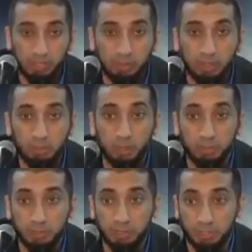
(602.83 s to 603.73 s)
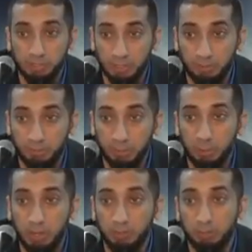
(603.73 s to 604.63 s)
if anybody wants to take a selfie,
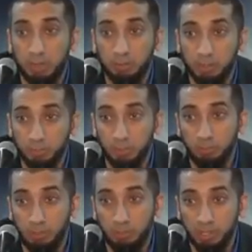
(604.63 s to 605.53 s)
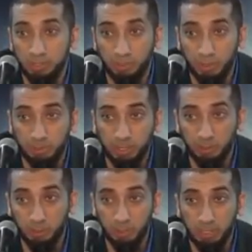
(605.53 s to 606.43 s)
you have to promise me you'll memorize a
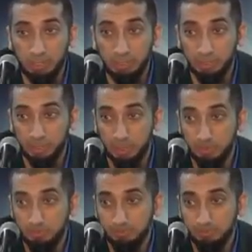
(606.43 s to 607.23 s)
3-page surah at least.